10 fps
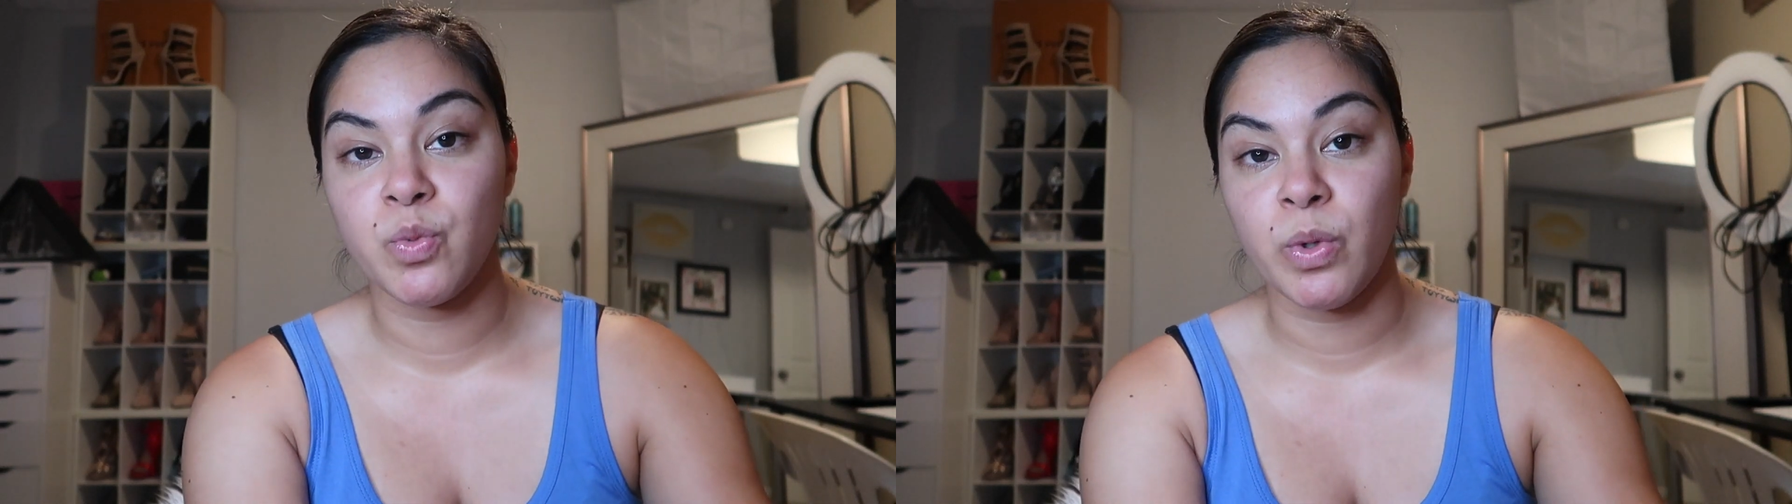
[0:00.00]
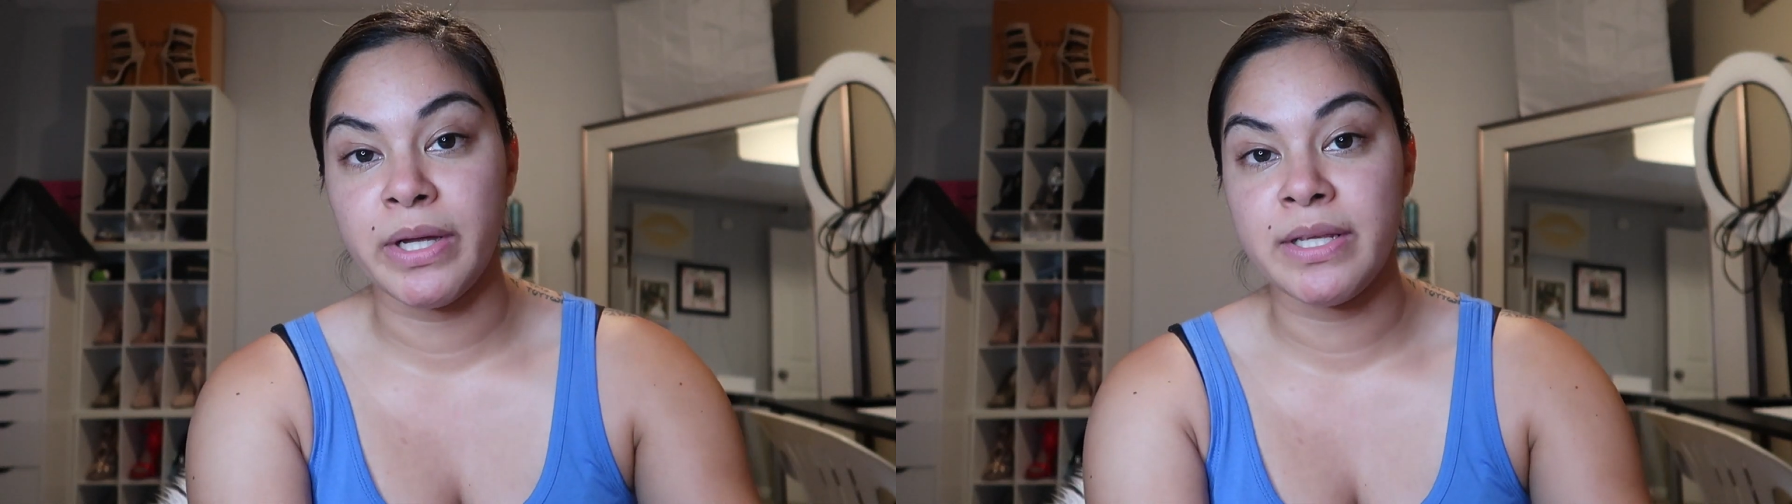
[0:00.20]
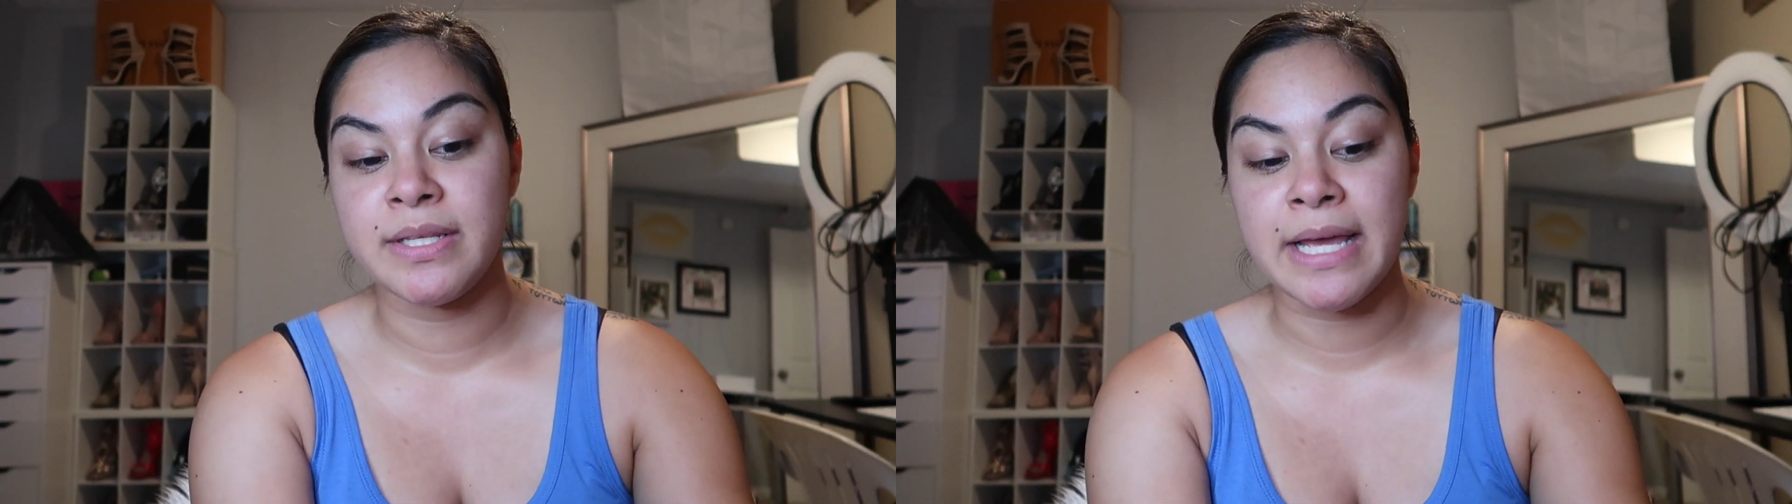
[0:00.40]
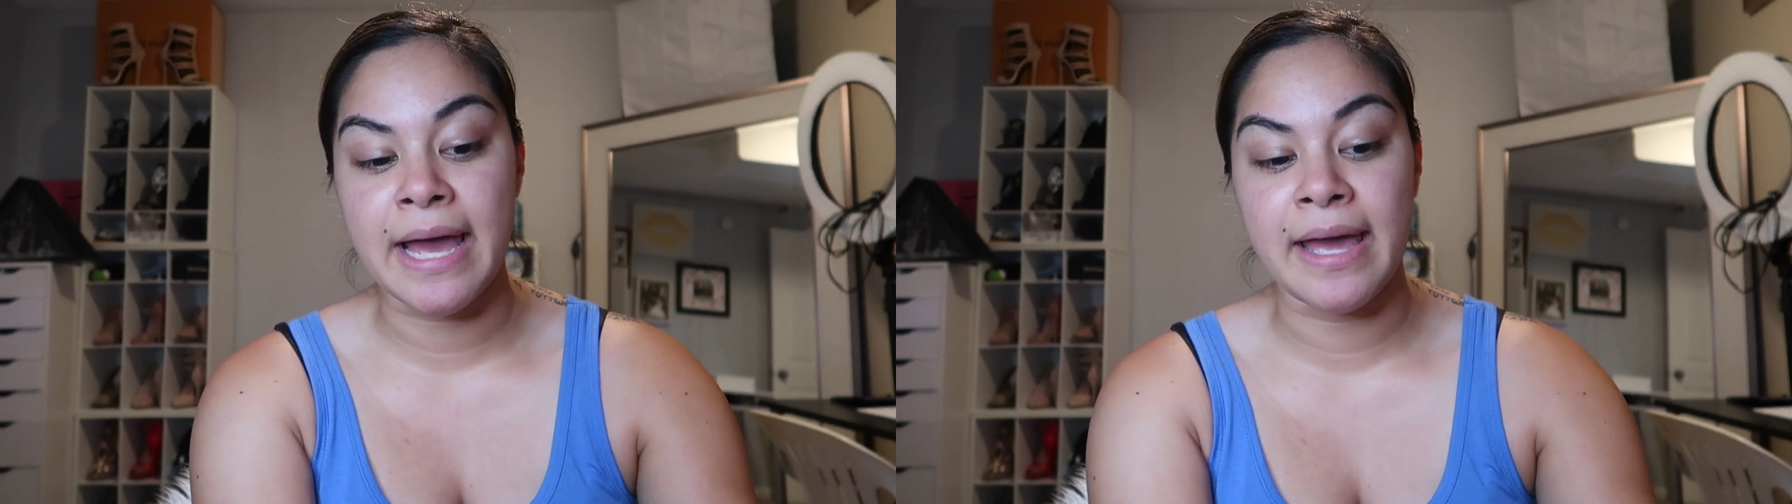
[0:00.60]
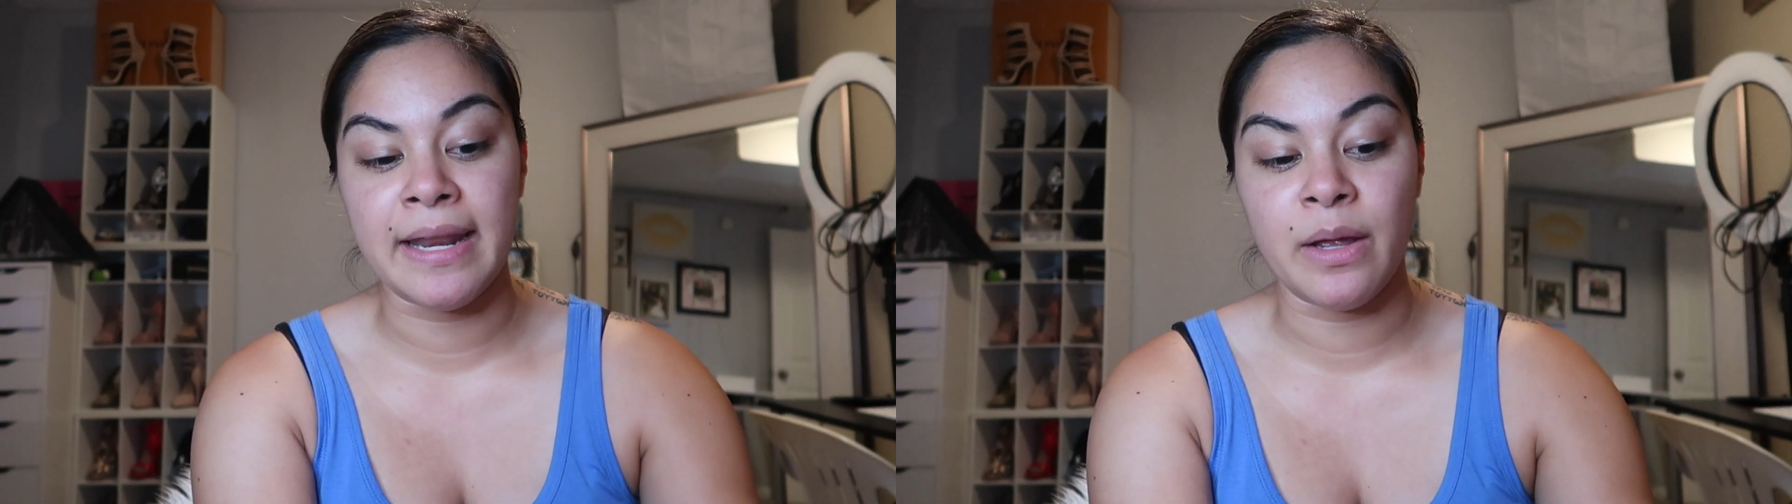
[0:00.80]
was
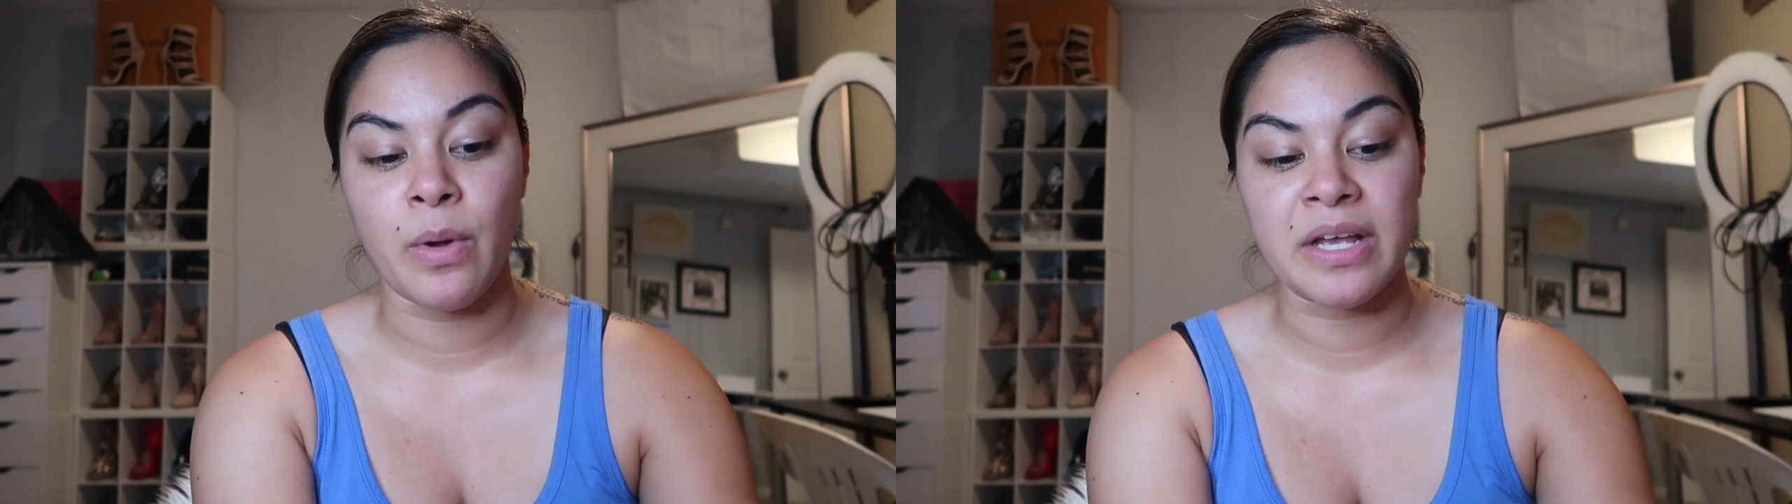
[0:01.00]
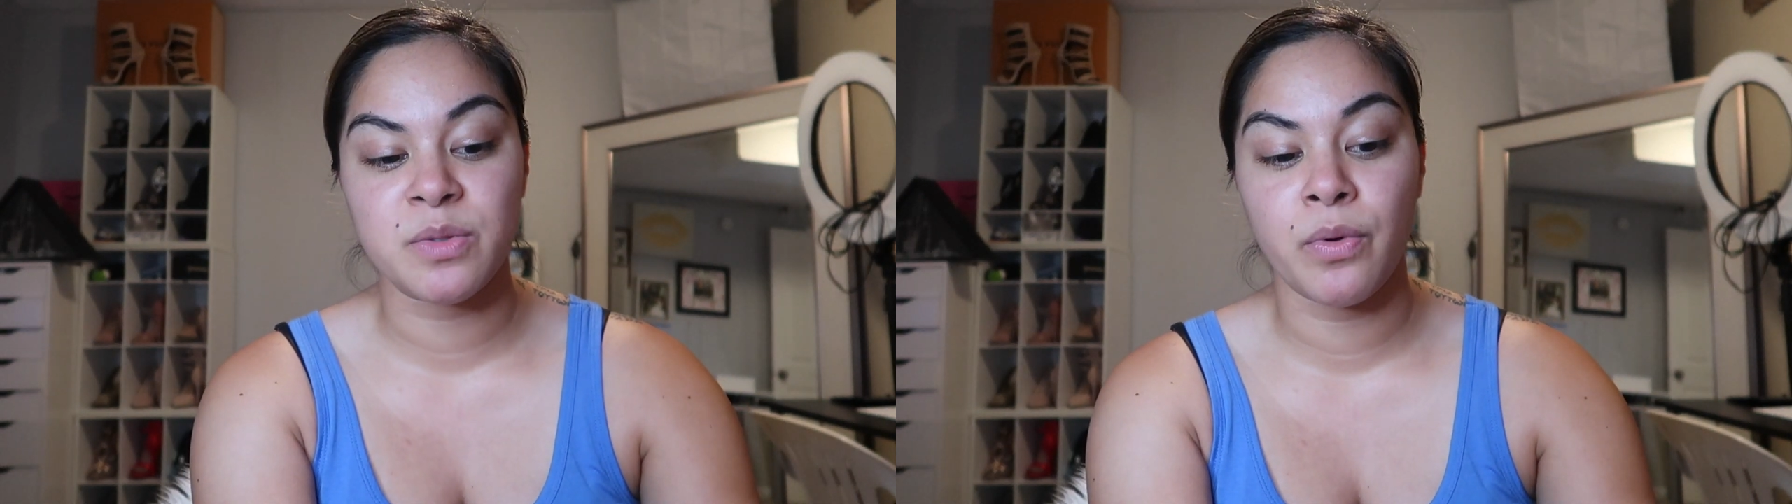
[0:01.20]
at a wax